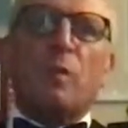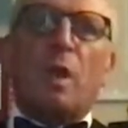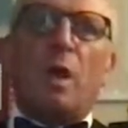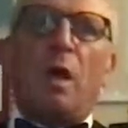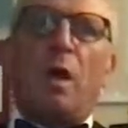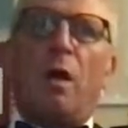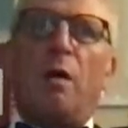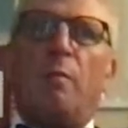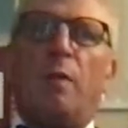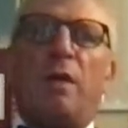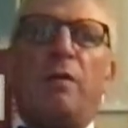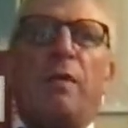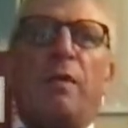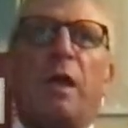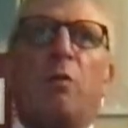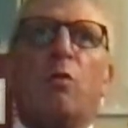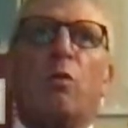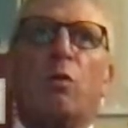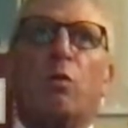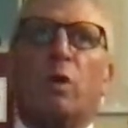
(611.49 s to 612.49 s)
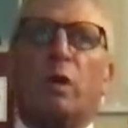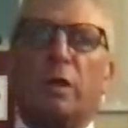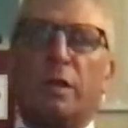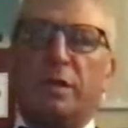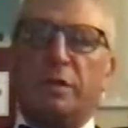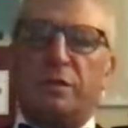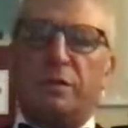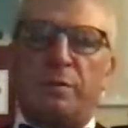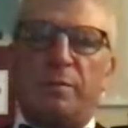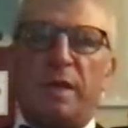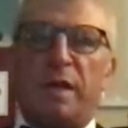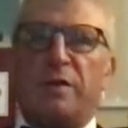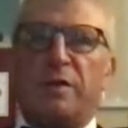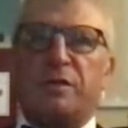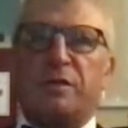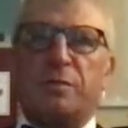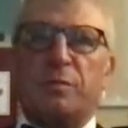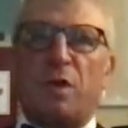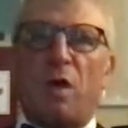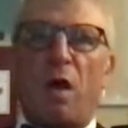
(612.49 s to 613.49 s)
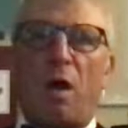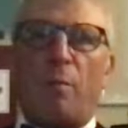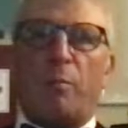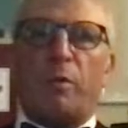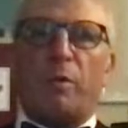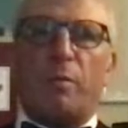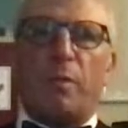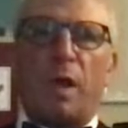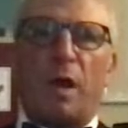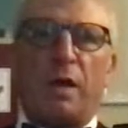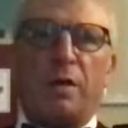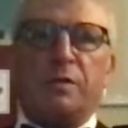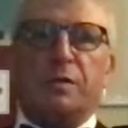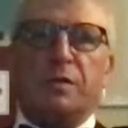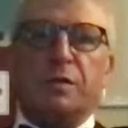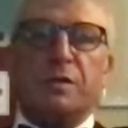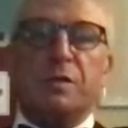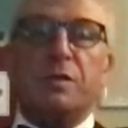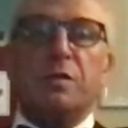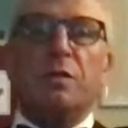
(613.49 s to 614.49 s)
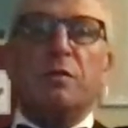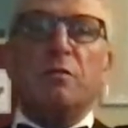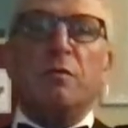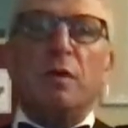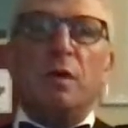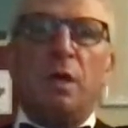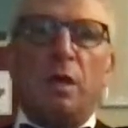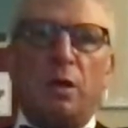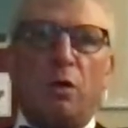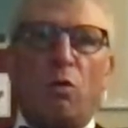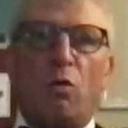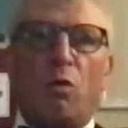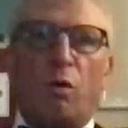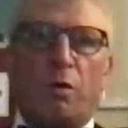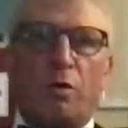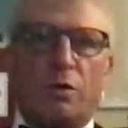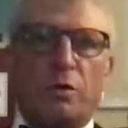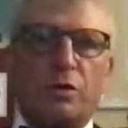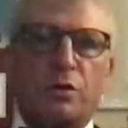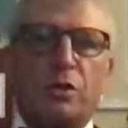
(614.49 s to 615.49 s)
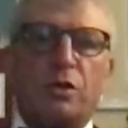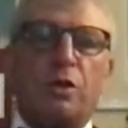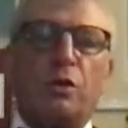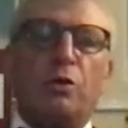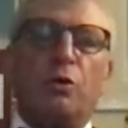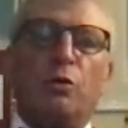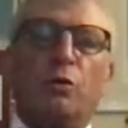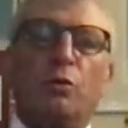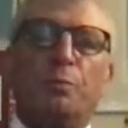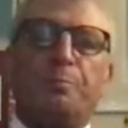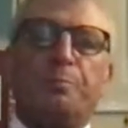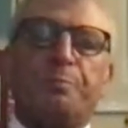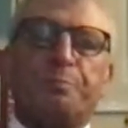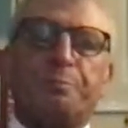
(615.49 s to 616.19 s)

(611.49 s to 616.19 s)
And they were willing to make some compromises in order to